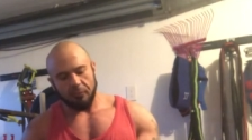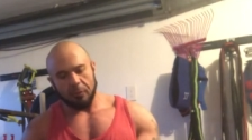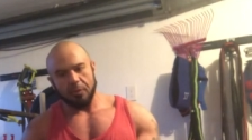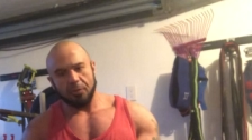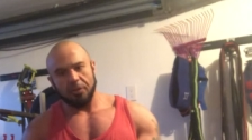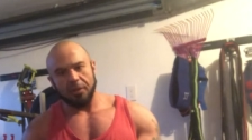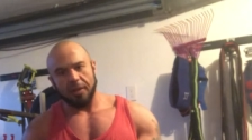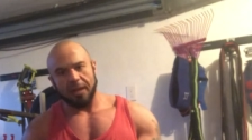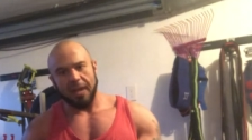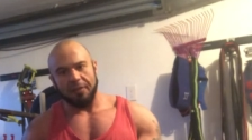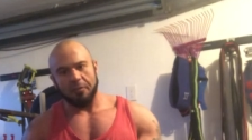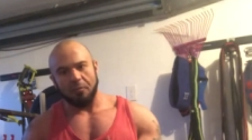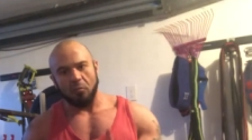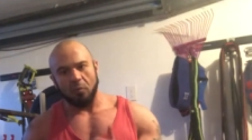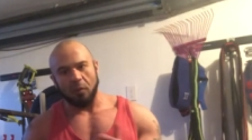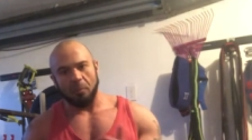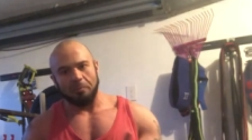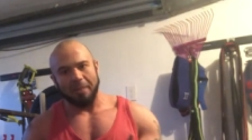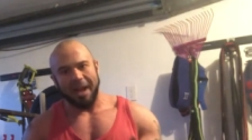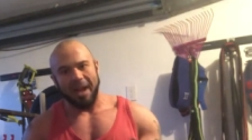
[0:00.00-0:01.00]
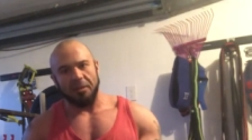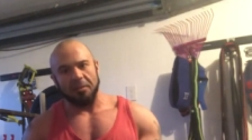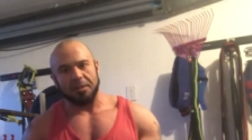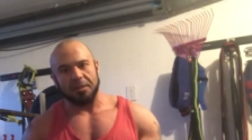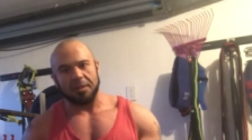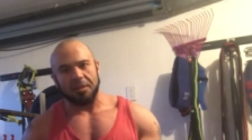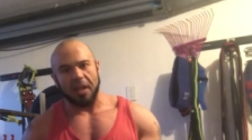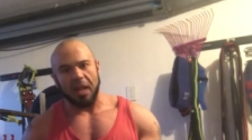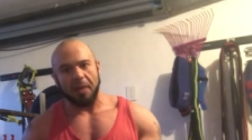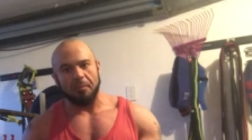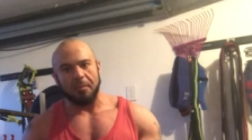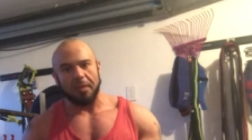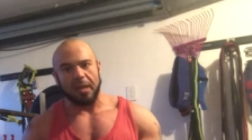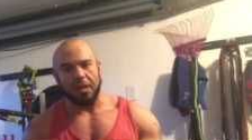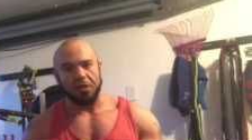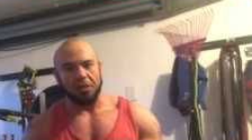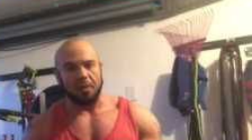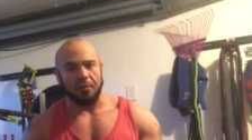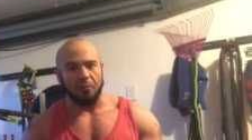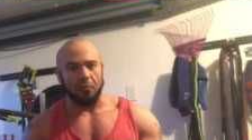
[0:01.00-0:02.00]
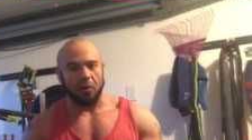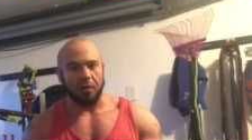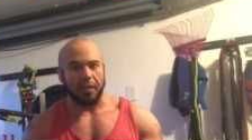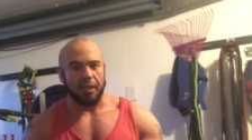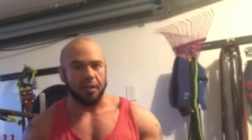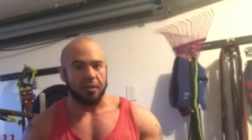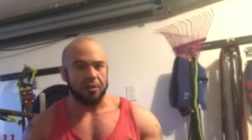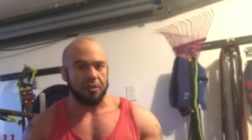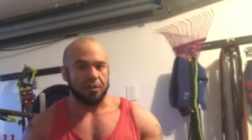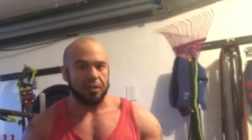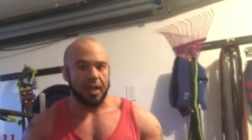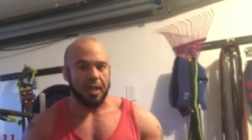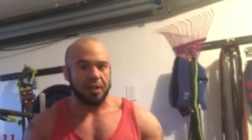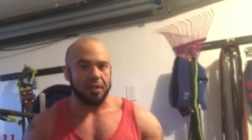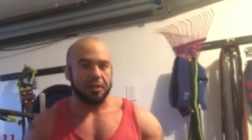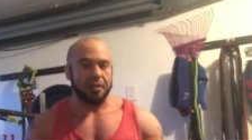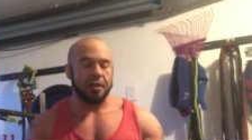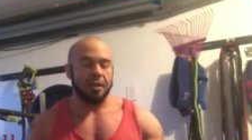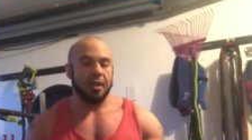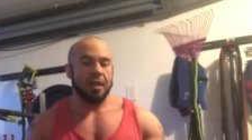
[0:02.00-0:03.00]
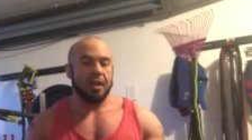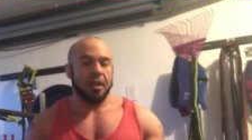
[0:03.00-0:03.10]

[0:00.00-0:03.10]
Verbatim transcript: you're gonna have a more balanced combination of working your chest,